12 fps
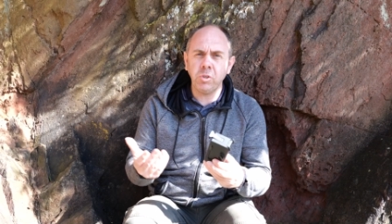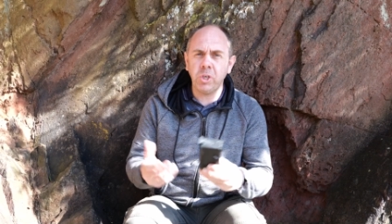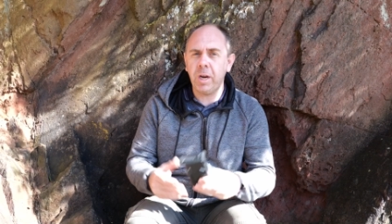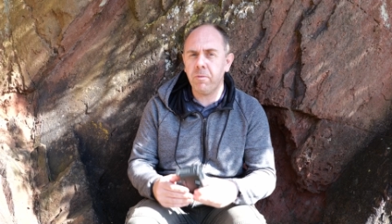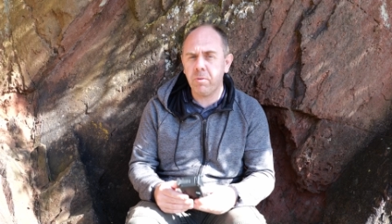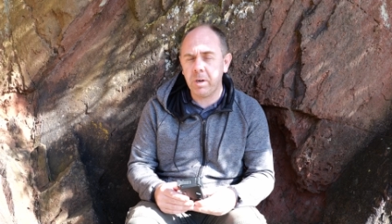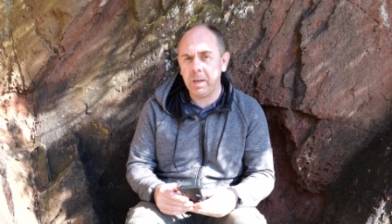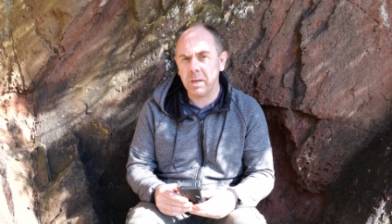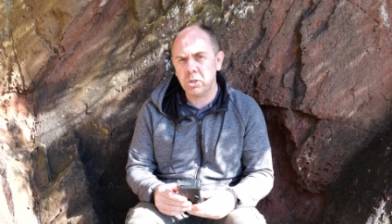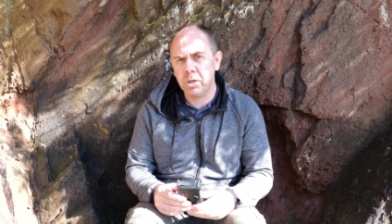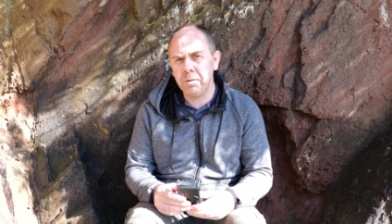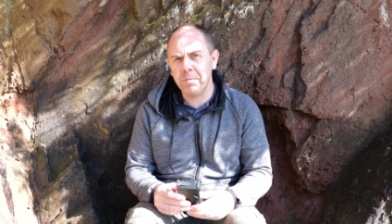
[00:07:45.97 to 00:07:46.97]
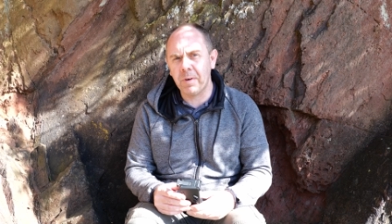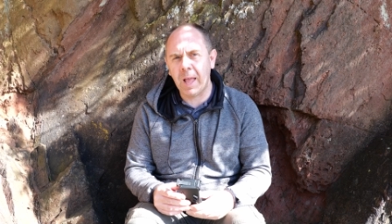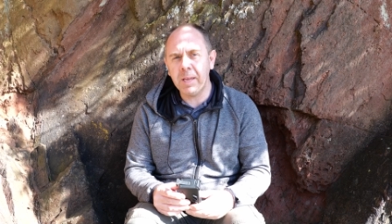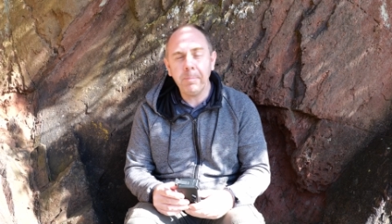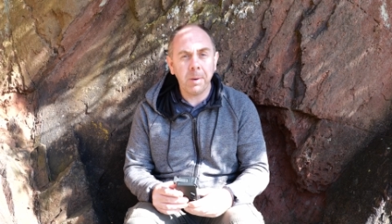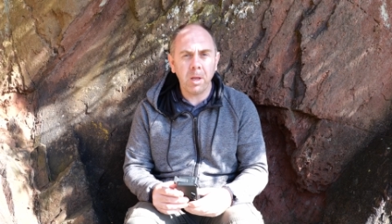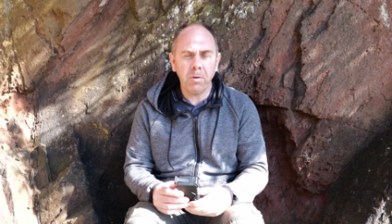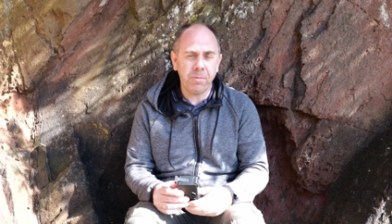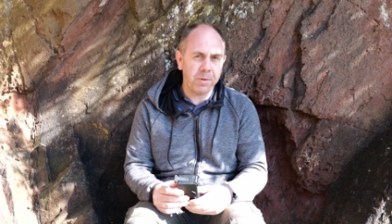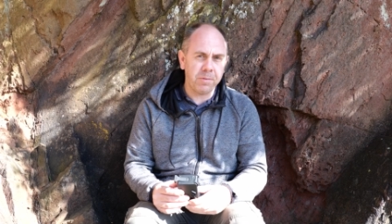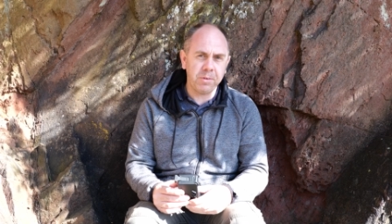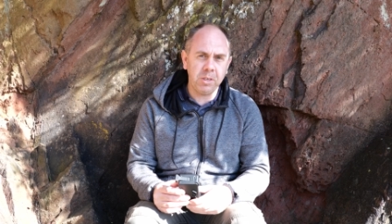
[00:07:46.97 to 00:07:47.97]
generally actually fly below
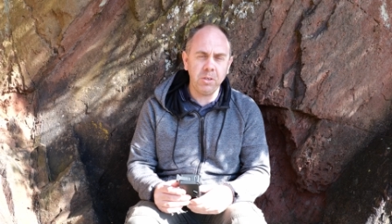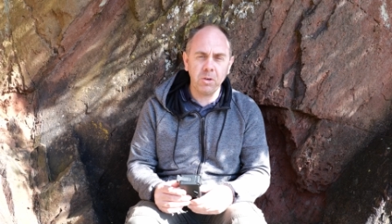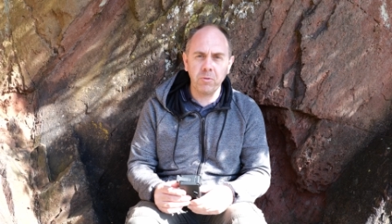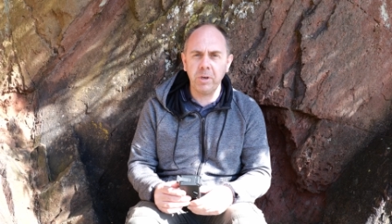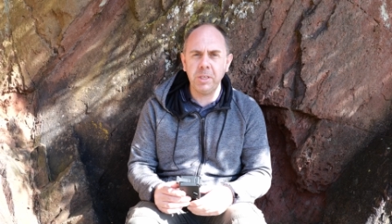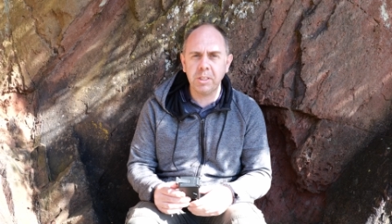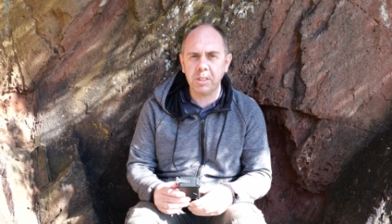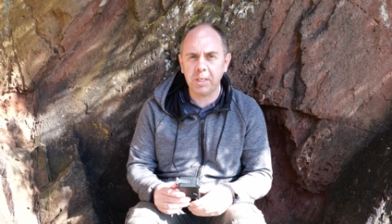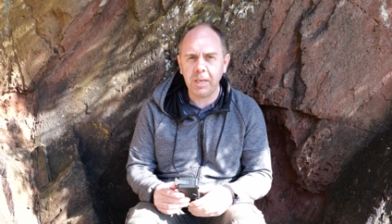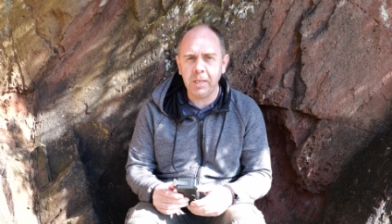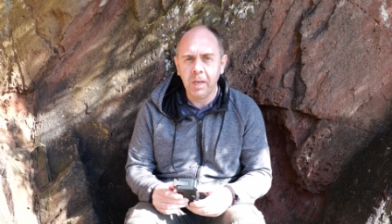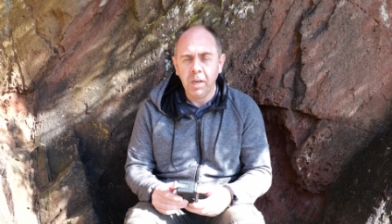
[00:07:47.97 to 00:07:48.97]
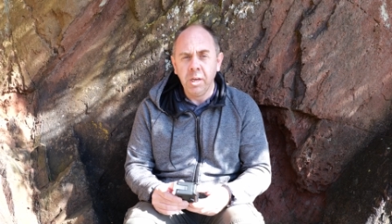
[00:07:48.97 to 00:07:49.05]
15 degrees C.